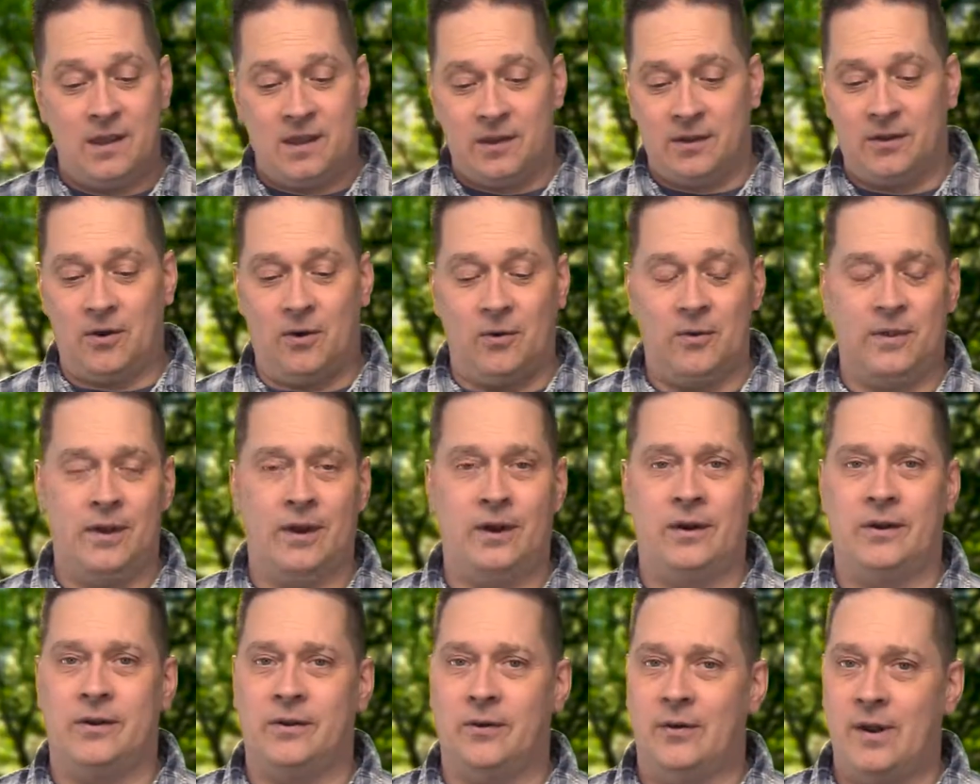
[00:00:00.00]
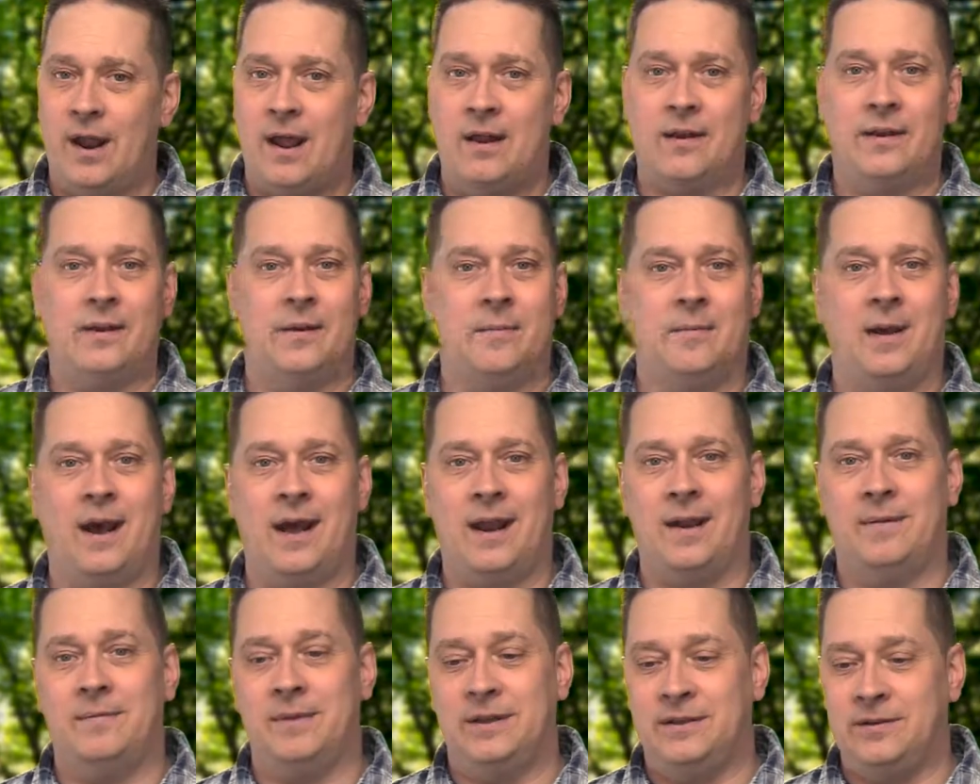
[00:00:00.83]
Go there and go down to the
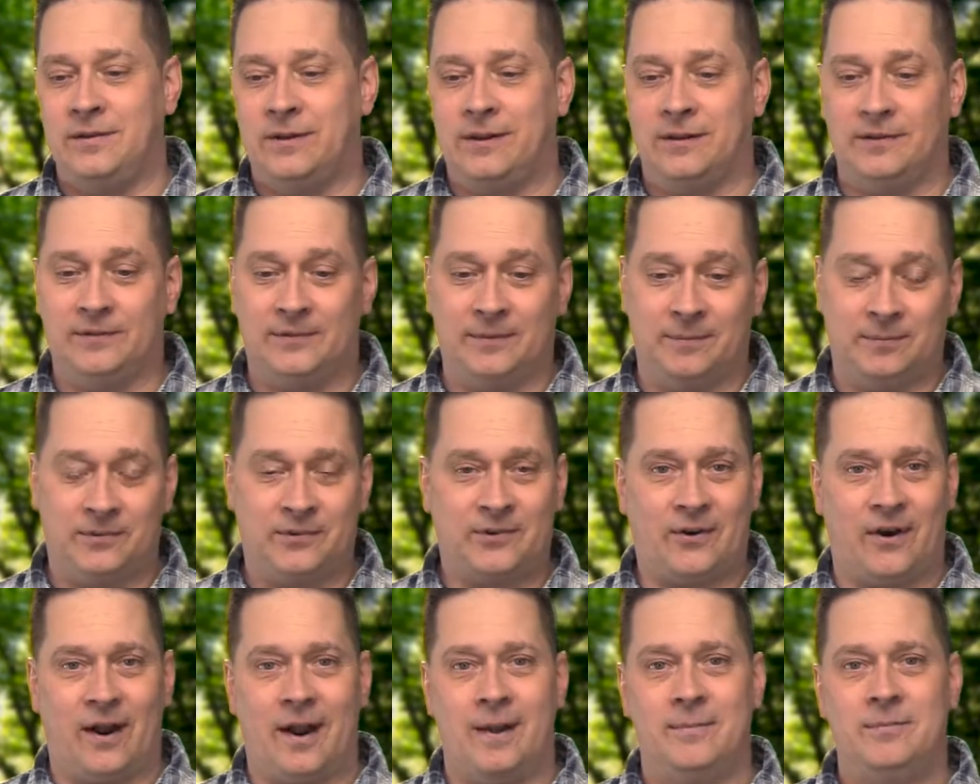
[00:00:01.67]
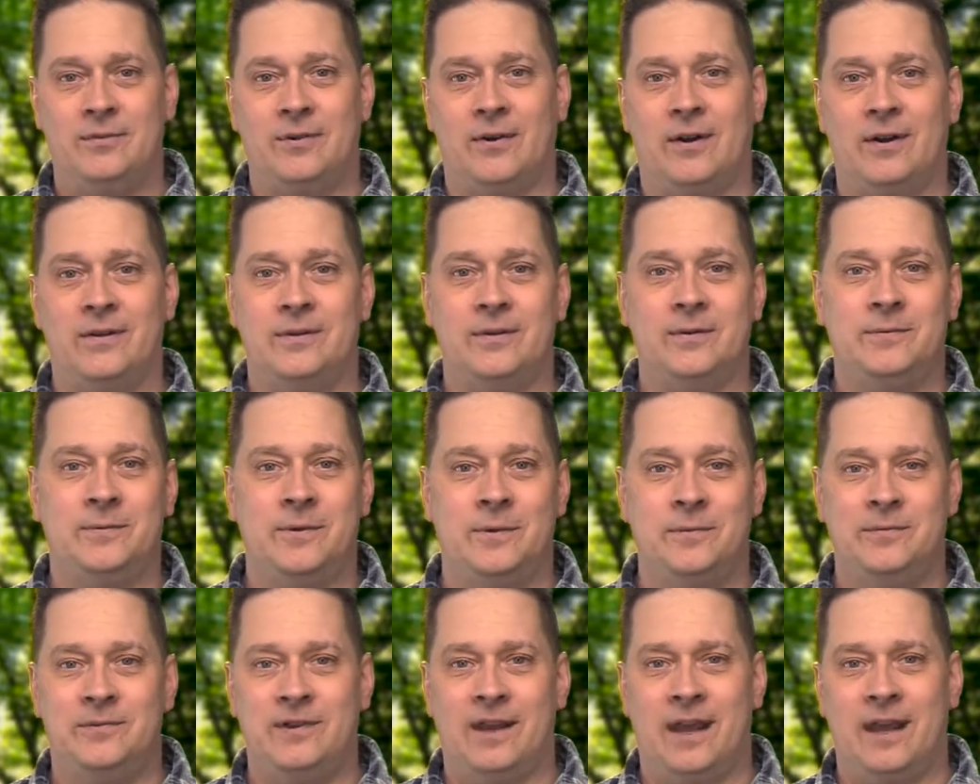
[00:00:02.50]
bottom, and you can subscribe to our
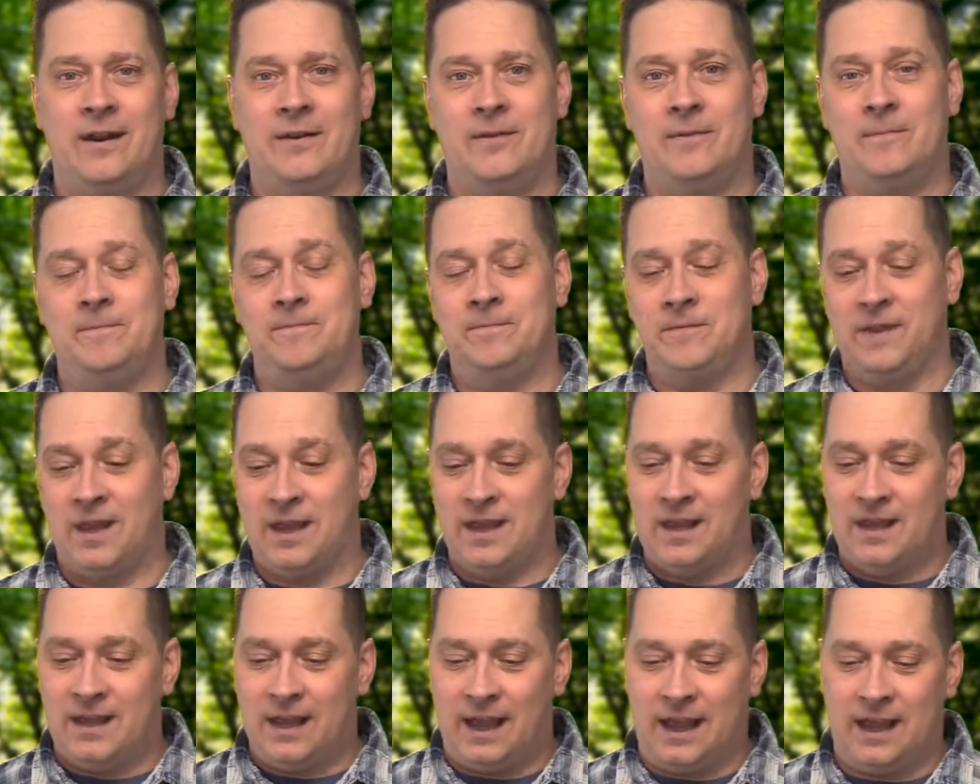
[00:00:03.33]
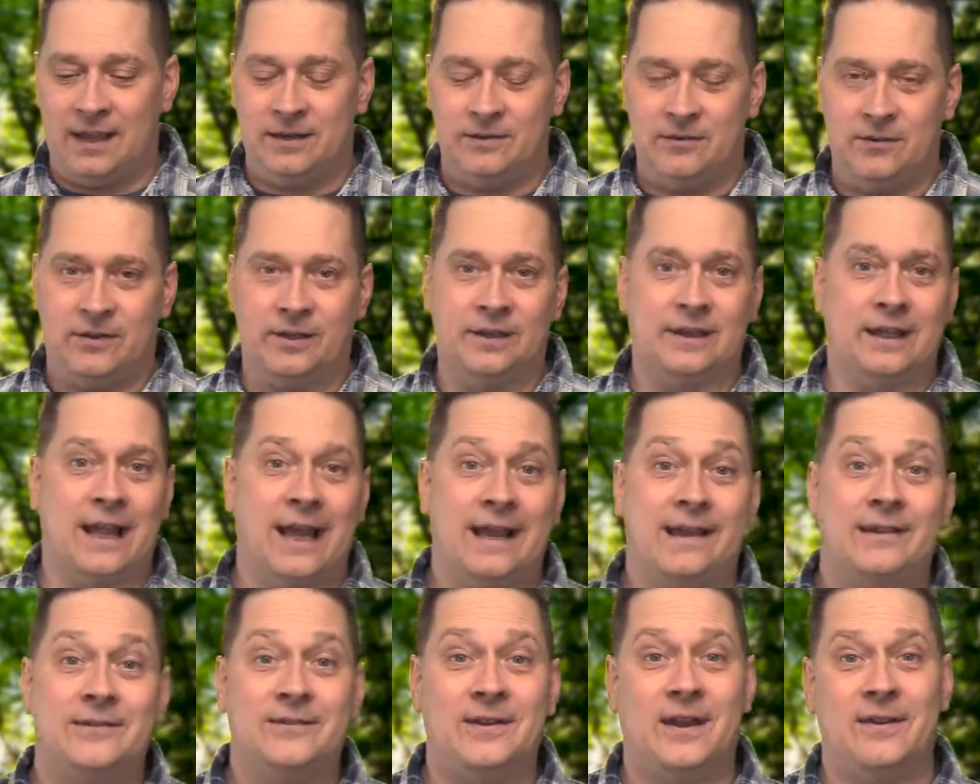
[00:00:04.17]
YouTube channel and you can
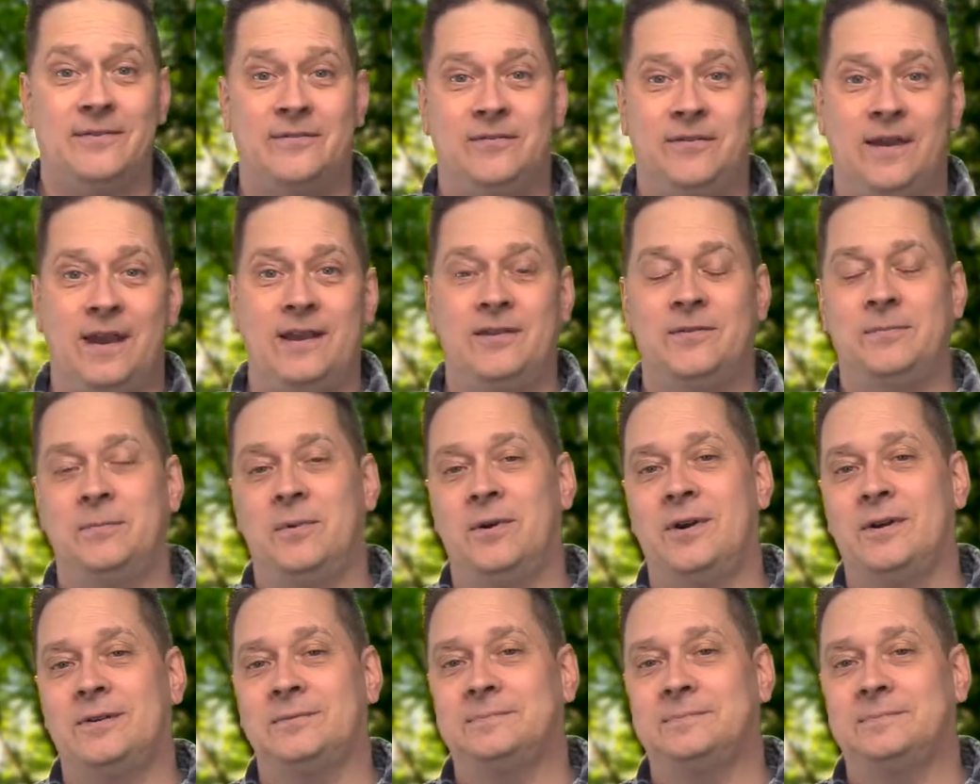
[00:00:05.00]
like us on Facebook.